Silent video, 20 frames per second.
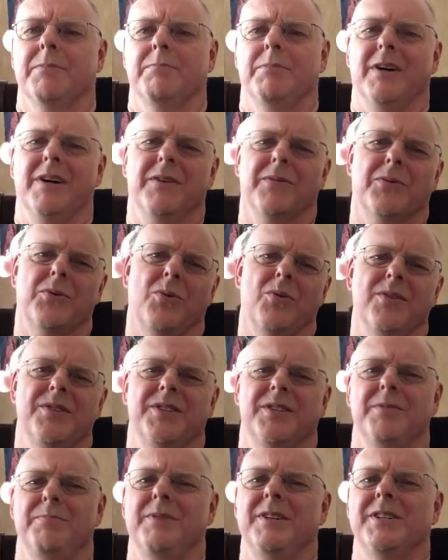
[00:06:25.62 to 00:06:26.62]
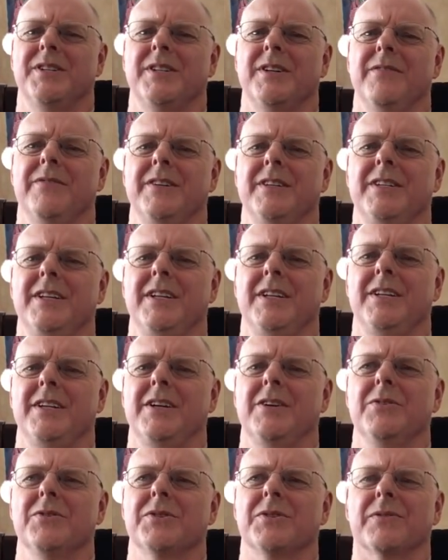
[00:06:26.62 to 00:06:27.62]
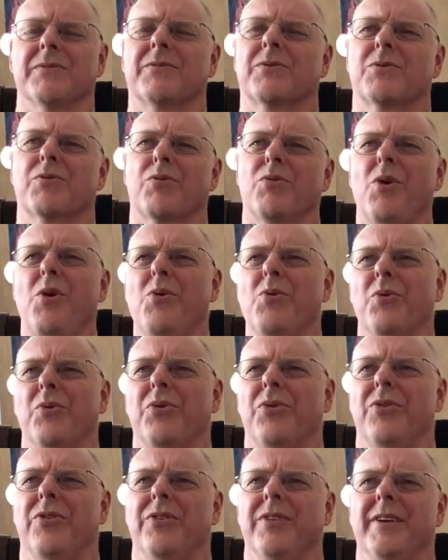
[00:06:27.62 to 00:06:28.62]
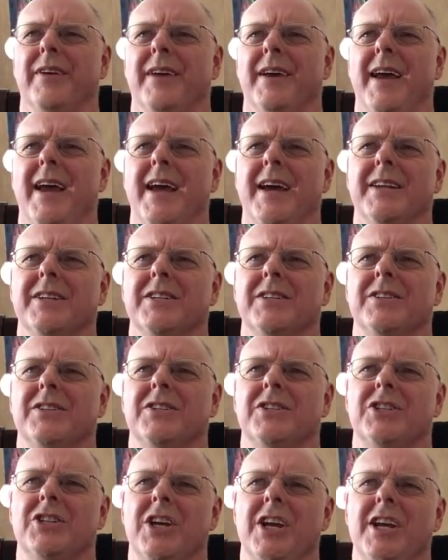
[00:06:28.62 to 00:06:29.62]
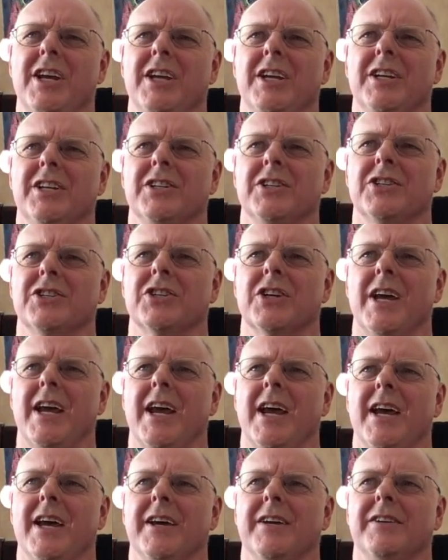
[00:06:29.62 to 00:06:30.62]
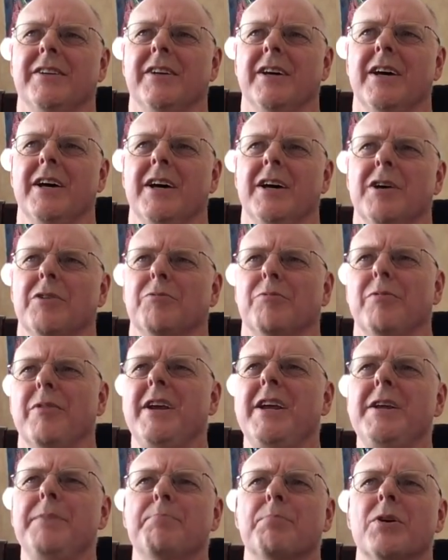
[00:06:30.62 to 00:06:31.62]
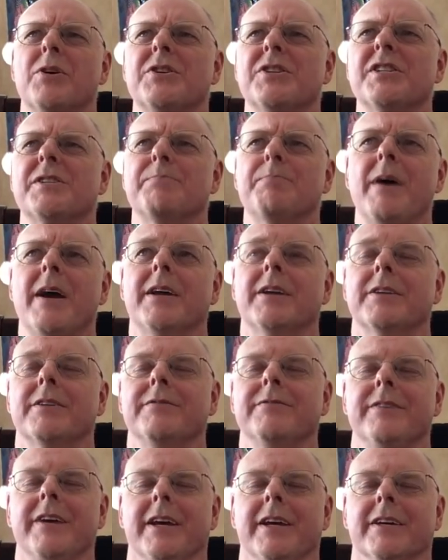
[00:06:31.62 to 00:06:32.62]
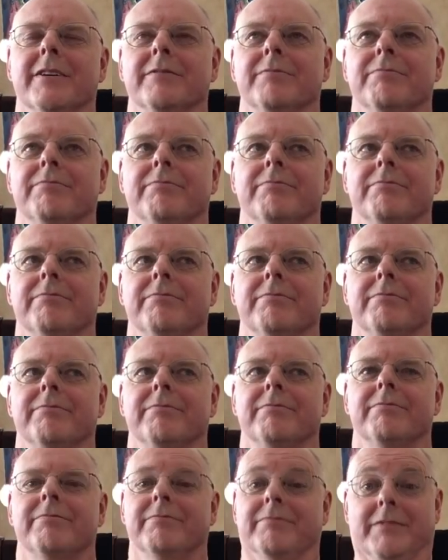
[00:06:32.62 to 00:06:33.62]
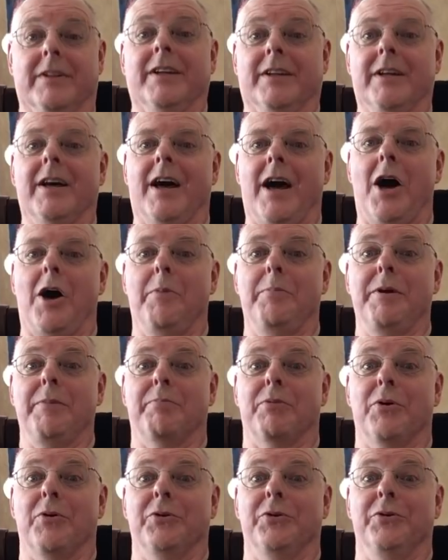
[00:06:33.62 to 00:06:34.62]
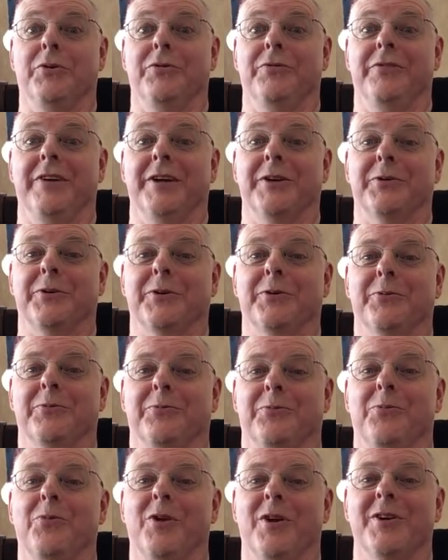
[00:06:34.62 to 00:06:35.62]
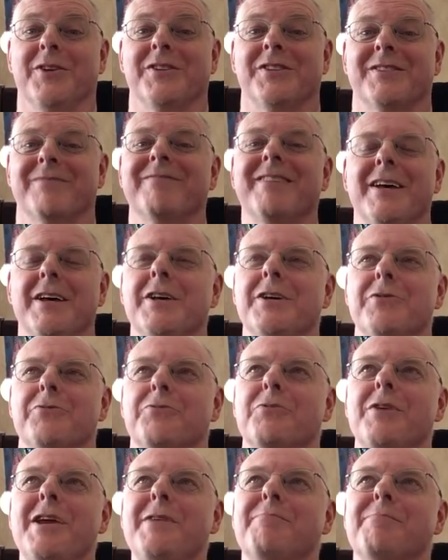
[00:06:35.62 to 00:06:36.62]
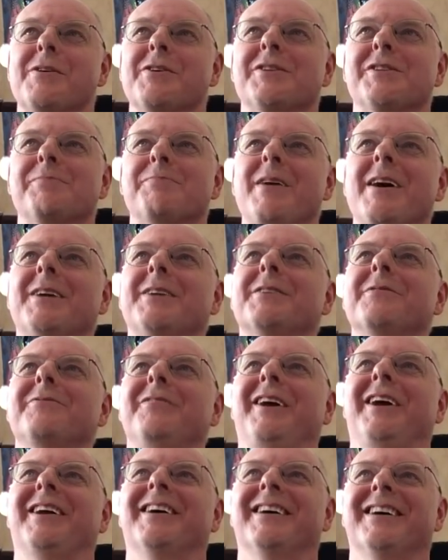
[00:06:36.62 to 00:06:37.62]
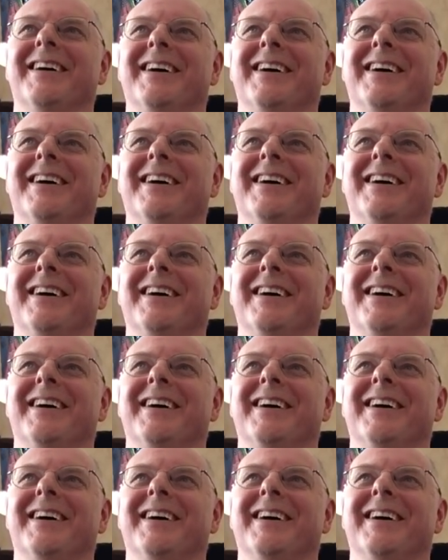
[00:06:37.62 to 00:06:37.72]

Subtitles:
But of course, it's been 17 years of growth and change and re-perspectiving. I'll be prone to inventing words. Re-perspectiving